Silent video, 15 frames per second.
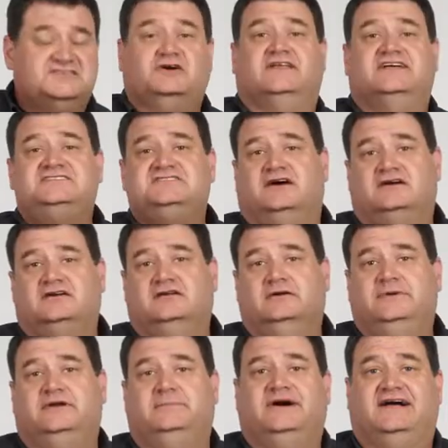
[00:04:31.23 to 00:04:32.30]
So let's talk a
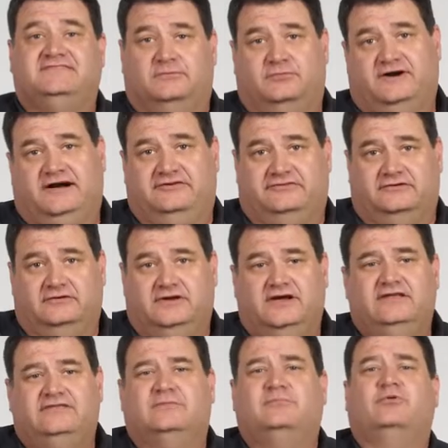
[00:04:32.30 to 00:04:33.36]
little bit about the browser.
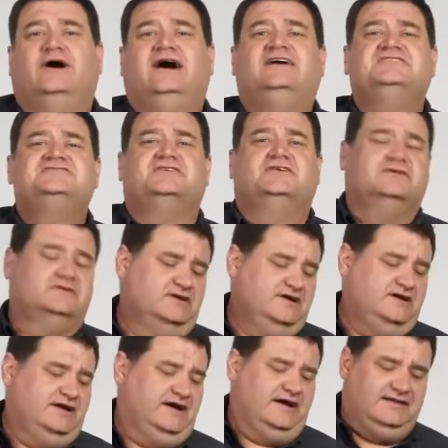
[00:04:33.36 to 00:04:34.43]
The
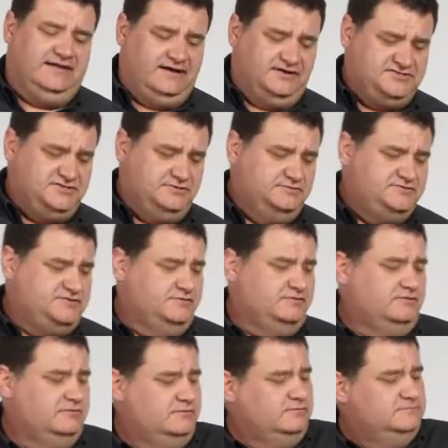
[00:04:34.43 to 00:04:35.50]
browser allows you
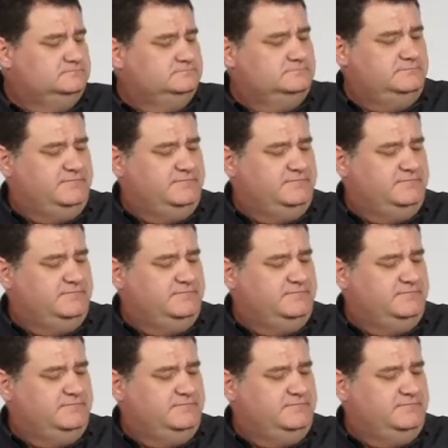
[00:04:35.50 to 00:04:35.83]
to